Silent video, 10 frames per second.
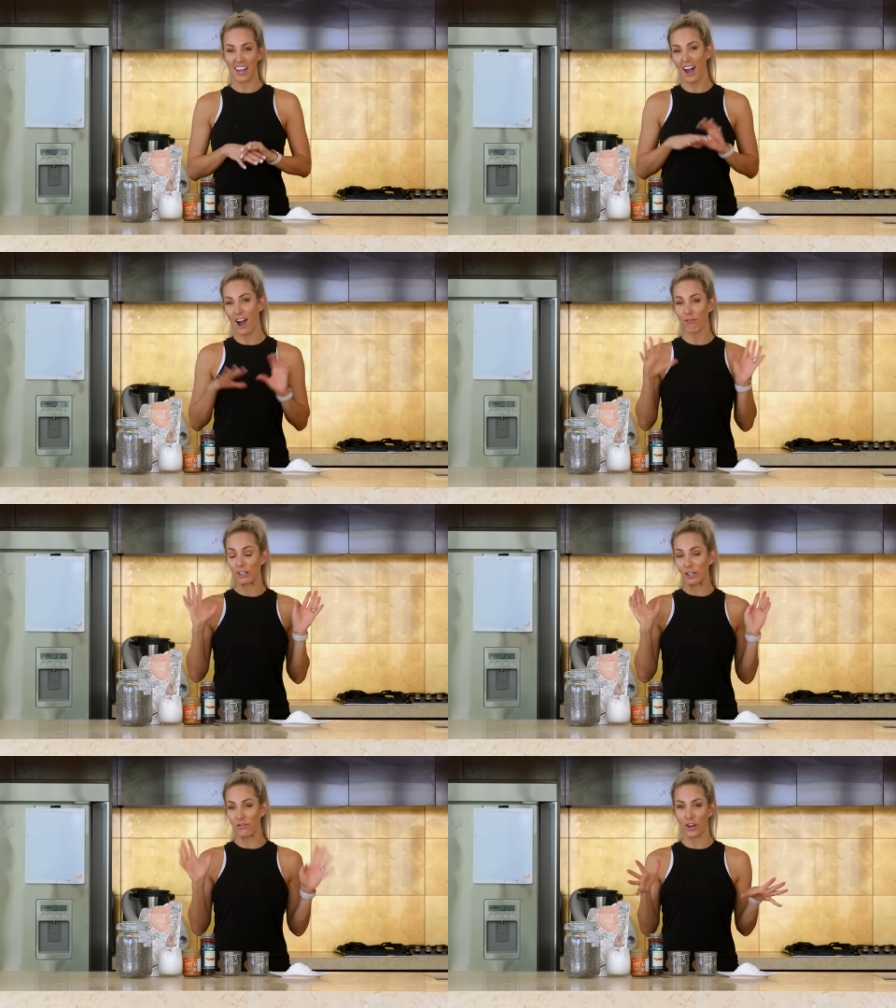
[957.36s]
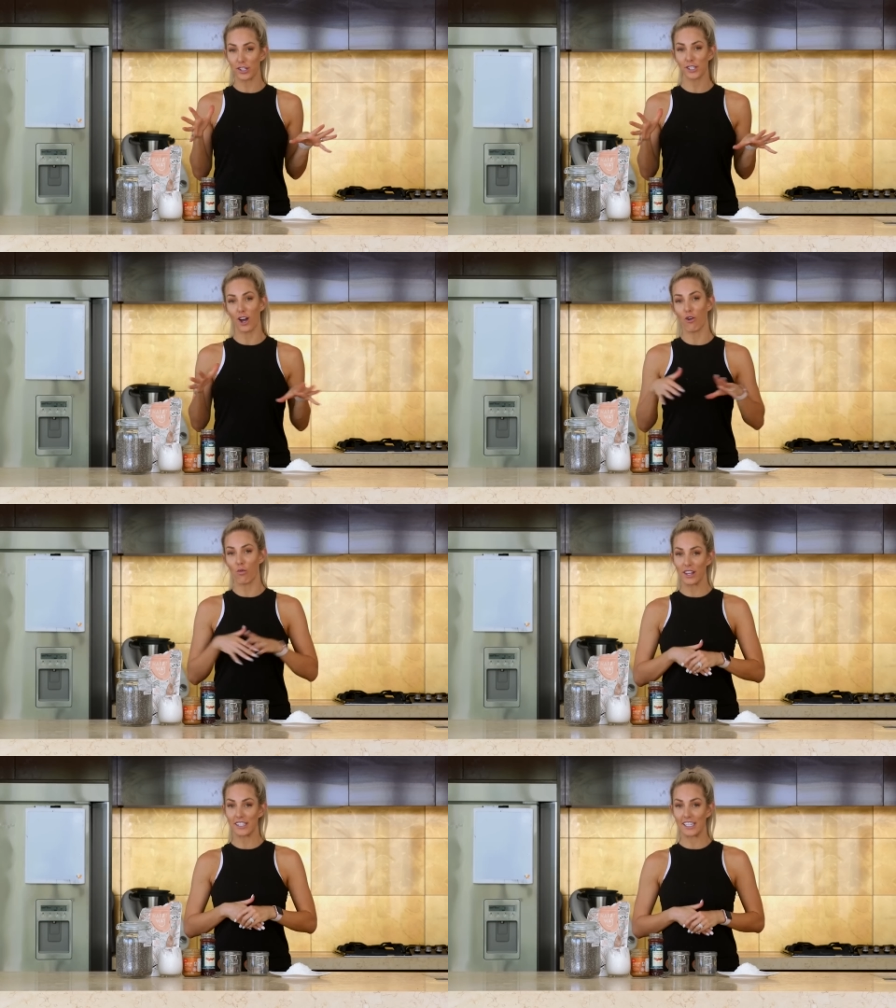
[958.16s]
they are really versatile
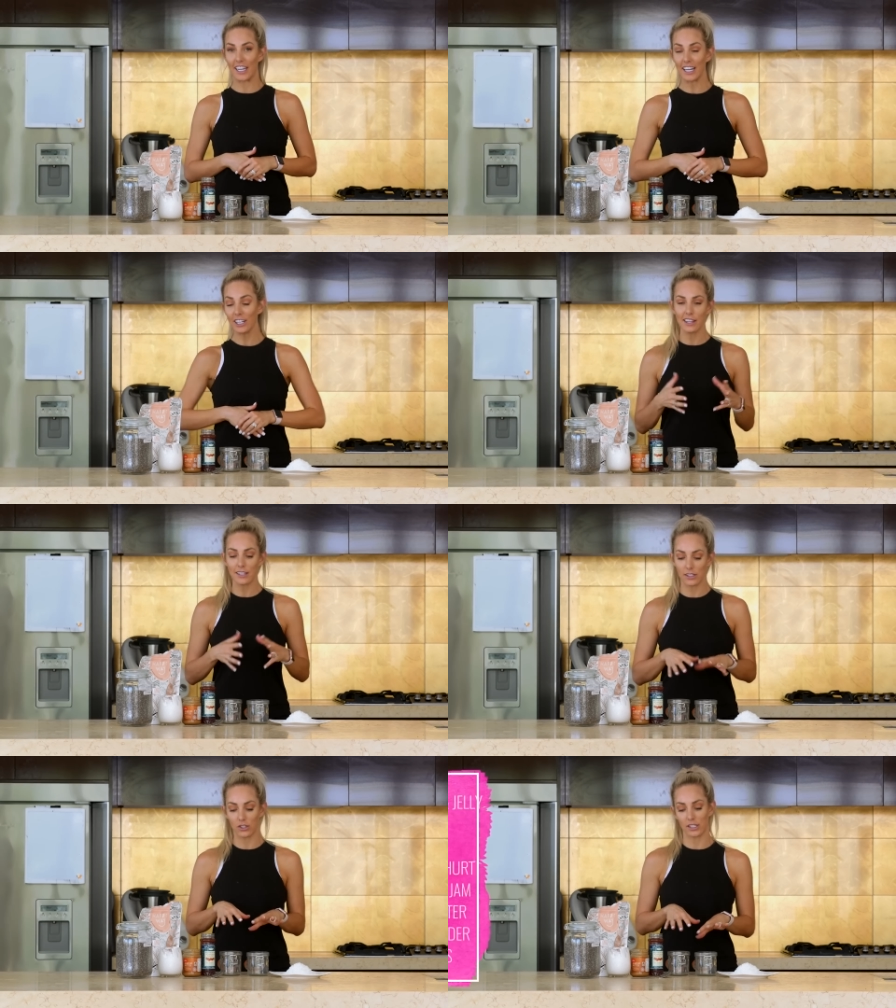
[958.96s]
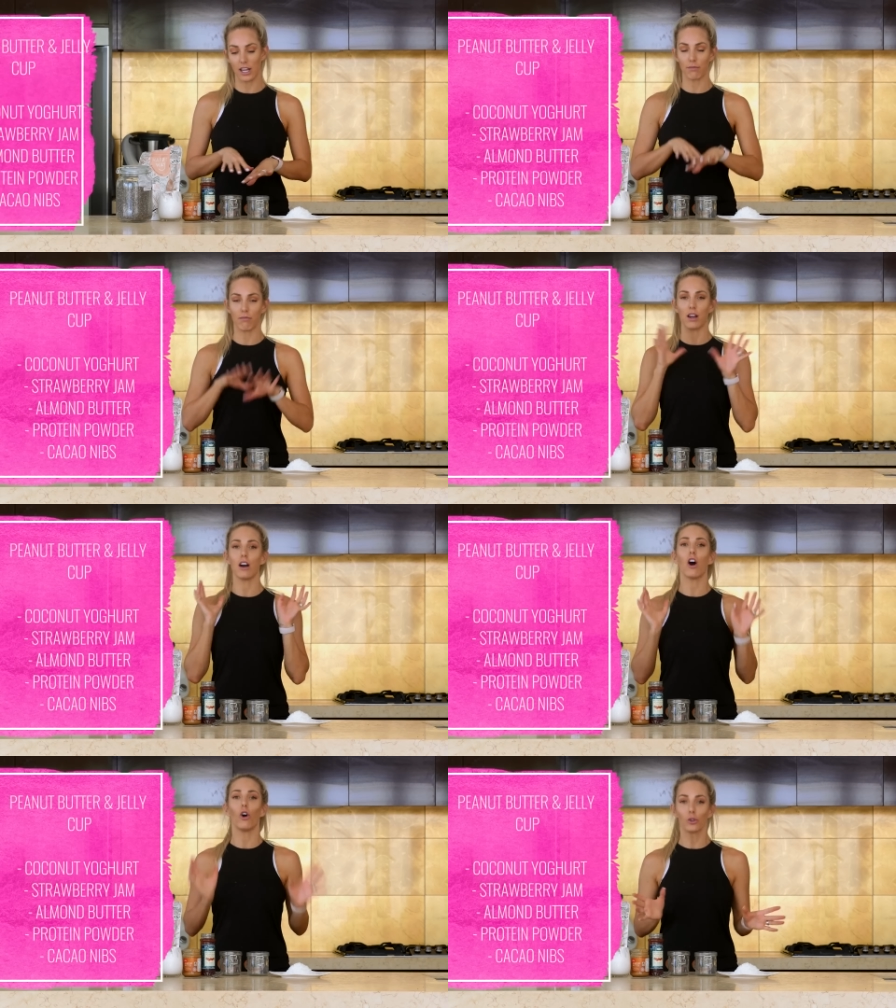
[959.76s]
once again. This is just like my
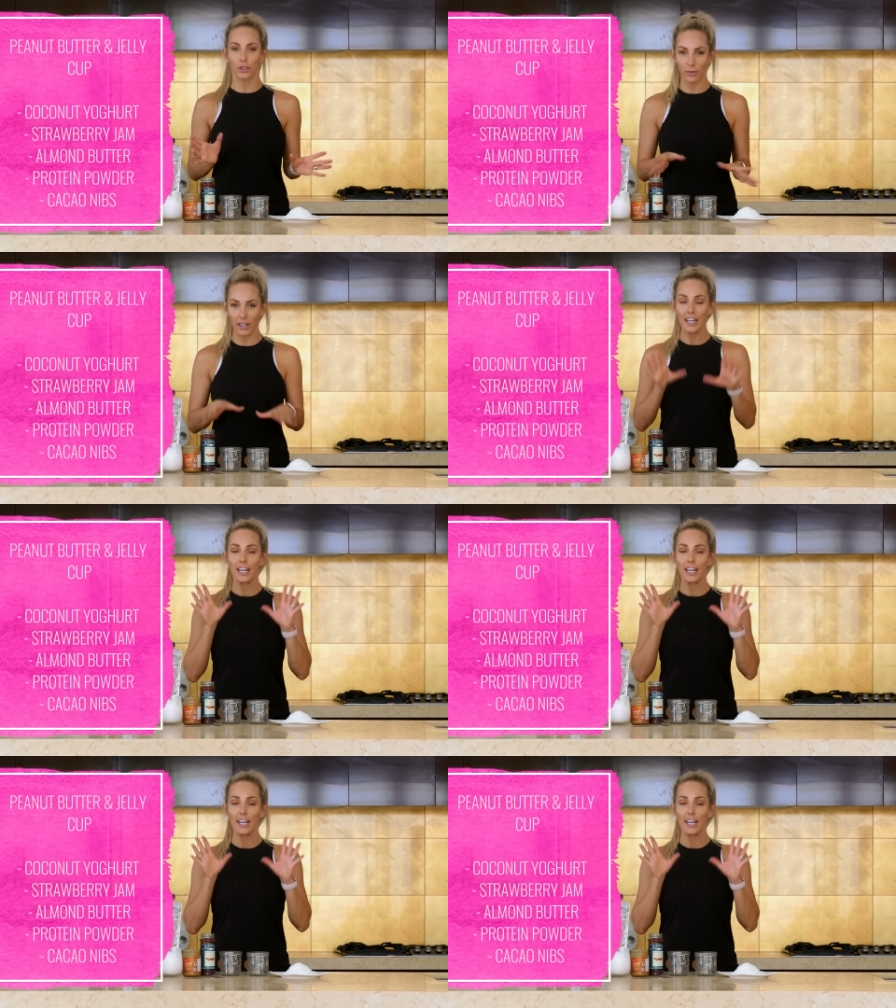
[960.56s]
ultimate